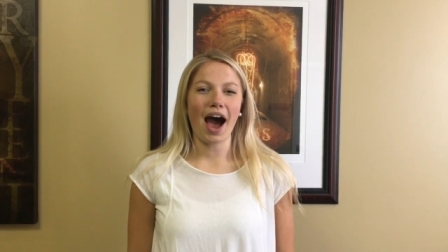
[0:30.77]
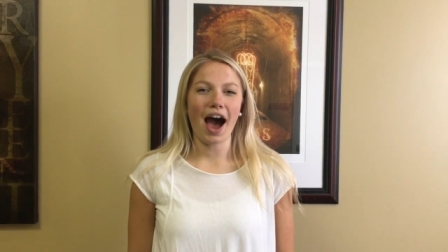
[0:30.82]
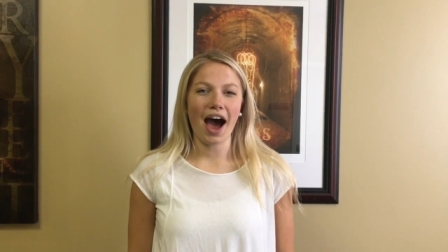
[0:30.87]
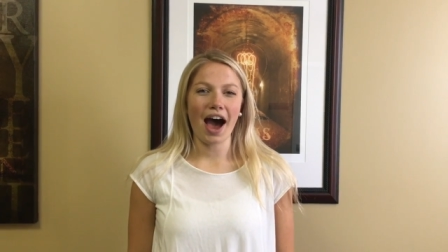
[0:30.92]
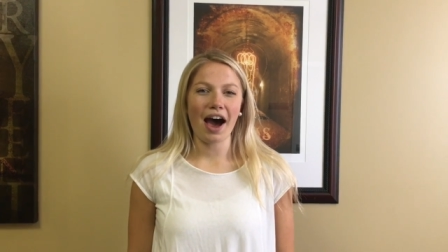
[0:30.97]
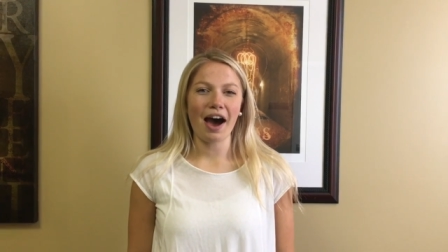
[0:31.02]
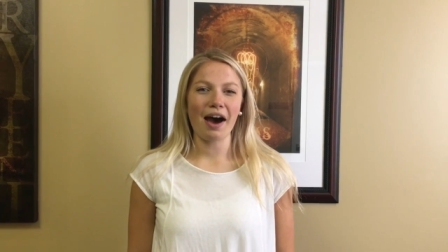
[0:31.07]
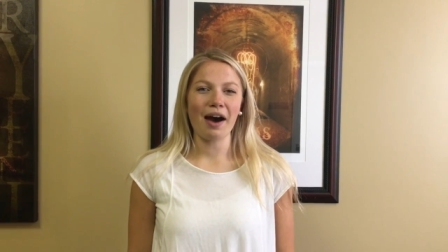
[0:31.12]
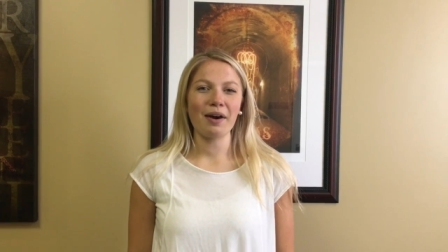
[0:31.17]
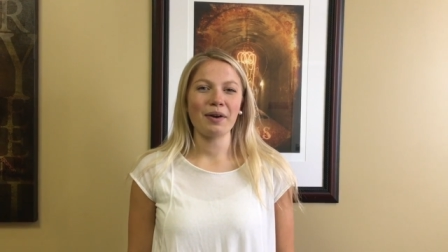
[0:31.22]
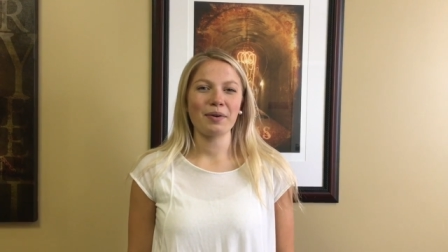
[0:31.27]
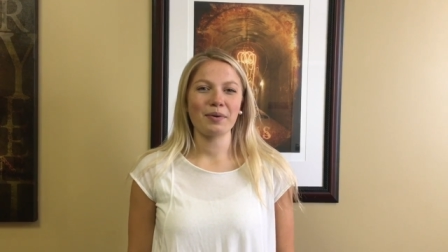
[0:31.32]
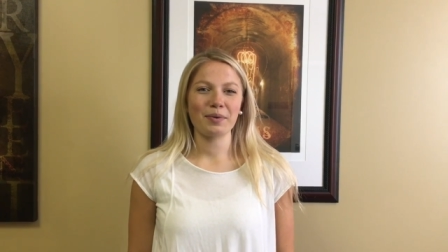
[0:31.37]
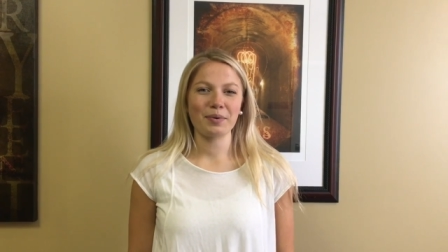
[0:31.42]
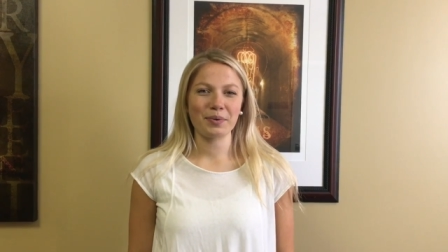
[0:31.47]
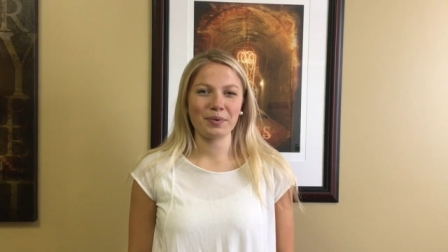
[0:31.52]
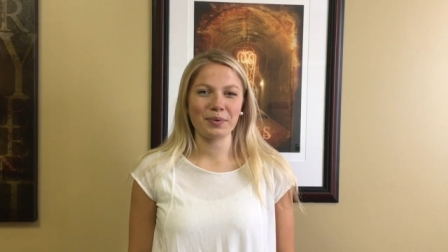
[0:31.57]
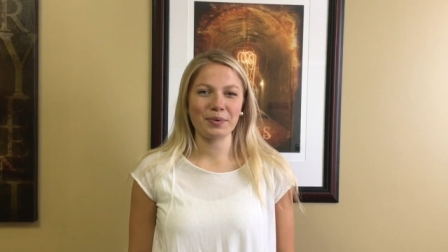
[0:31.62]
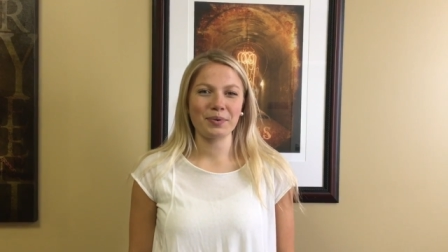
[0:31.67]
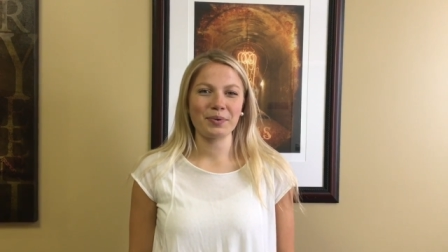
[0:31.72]
ah,
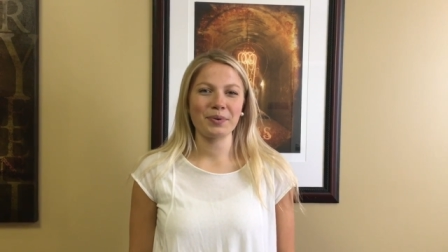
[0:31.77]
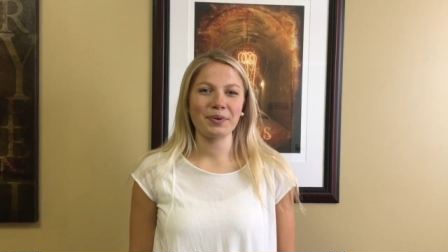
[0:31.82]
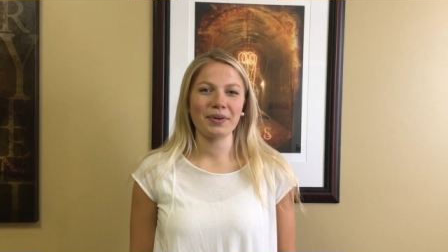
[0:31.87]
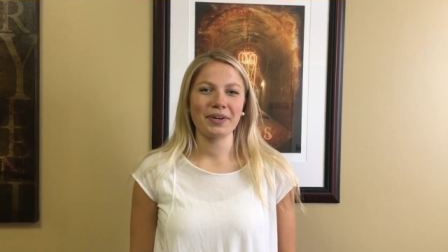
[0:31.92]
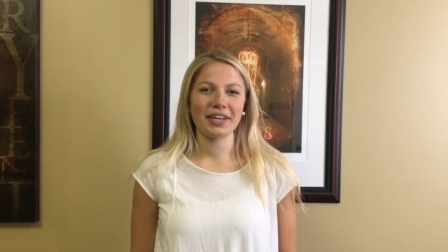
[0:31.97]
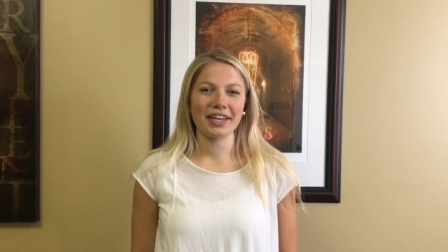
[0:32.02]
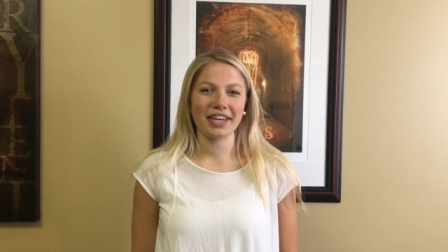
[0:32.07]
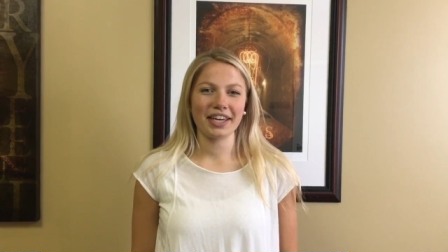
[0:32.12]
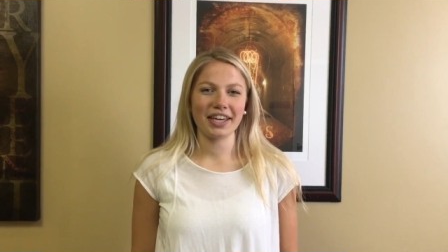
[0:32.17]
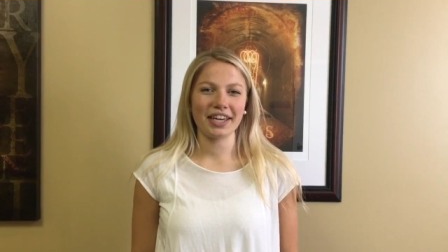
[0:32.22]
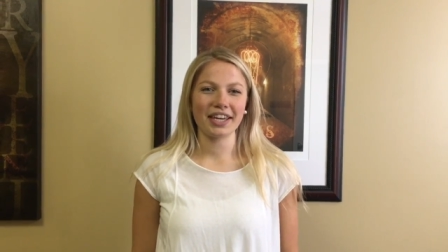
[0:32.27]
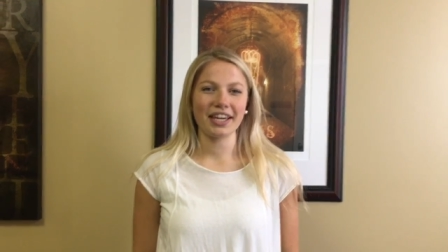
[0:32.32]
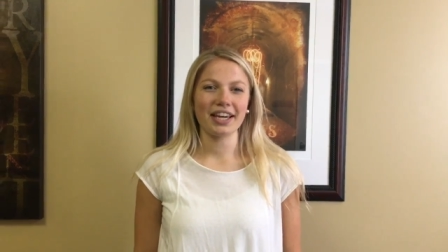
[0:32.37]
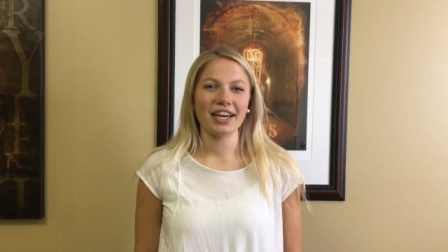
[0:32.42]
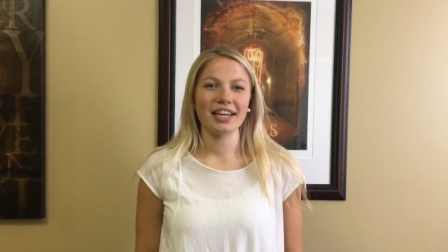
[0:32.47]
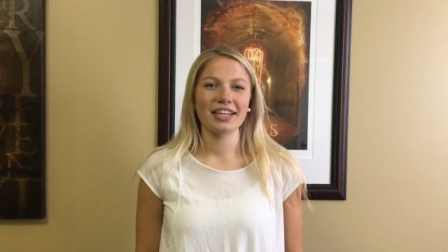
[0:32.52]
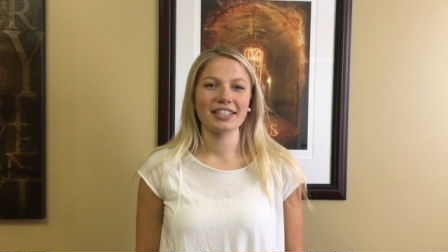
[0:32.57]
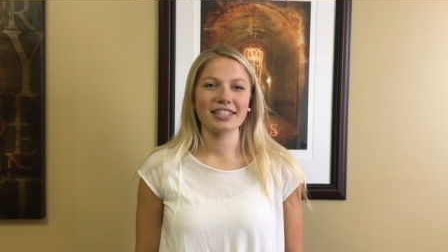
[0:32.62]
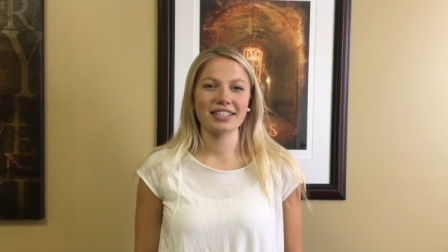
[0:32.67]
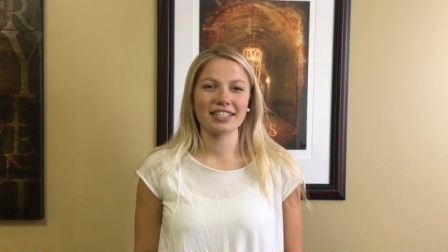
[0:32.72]
oo, e,
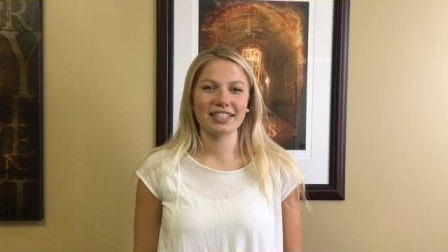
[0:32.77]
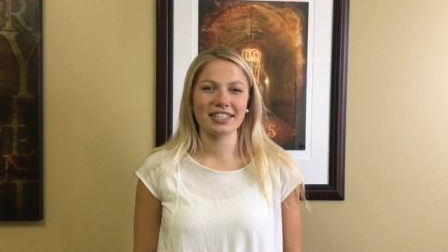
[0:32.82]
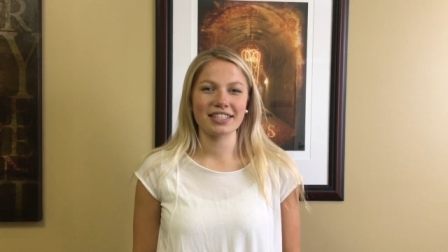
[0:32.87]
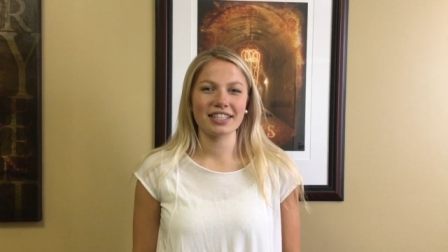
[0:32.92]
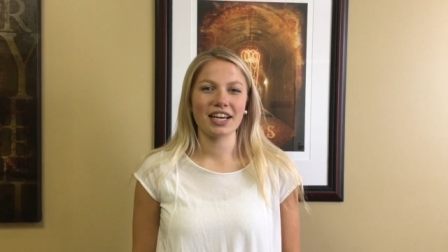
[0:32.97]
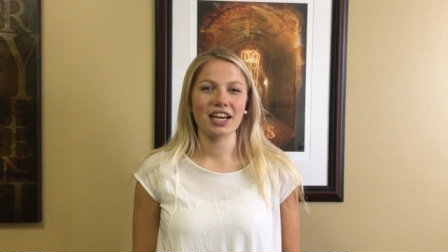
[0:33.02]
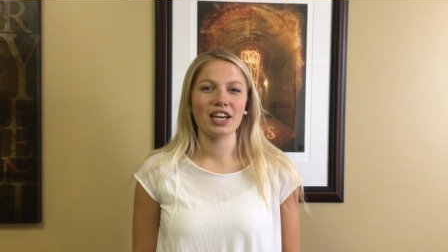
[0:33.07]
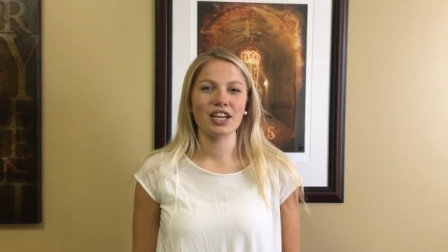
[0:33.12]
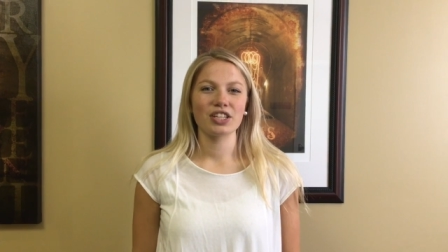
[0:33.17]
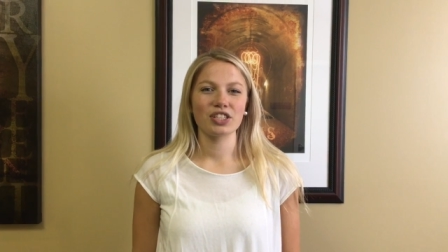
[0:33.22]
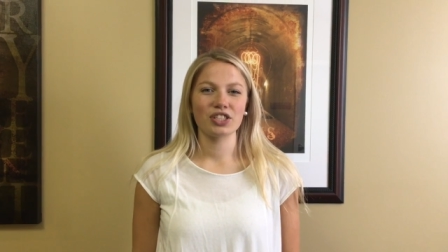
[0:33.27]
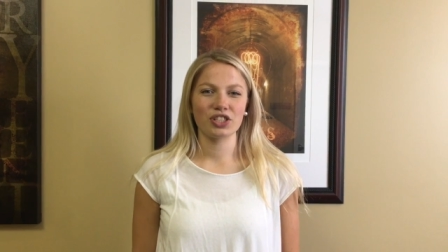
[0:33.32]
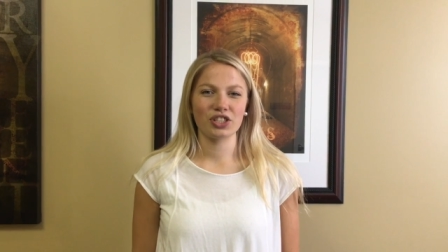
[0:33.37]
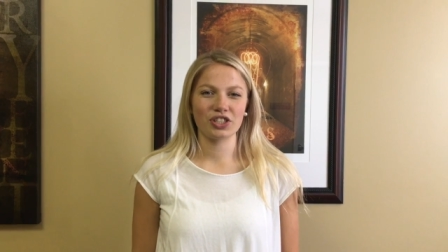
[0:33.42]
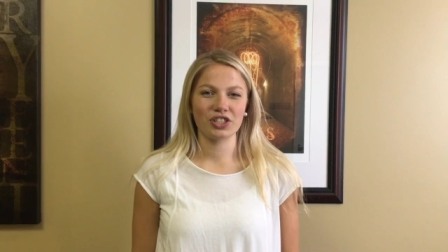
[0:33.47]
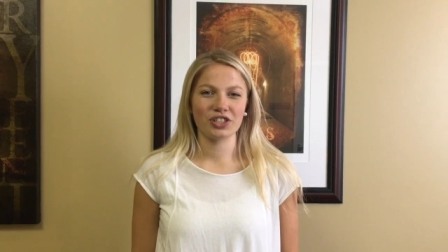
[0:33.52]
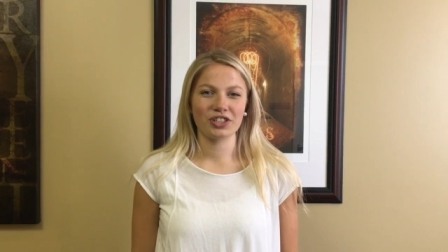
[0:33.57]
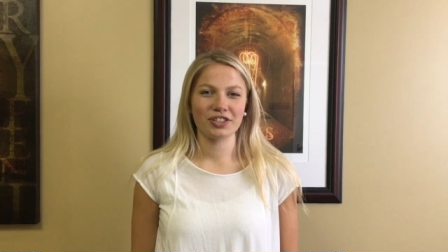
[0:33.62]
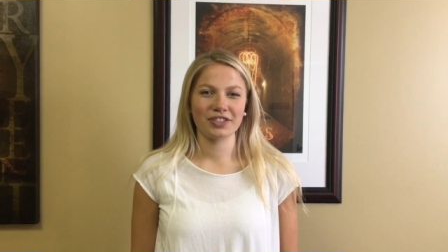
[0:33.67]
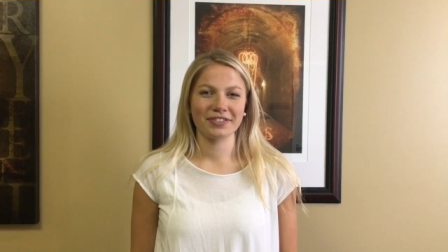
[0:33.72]
s, sh.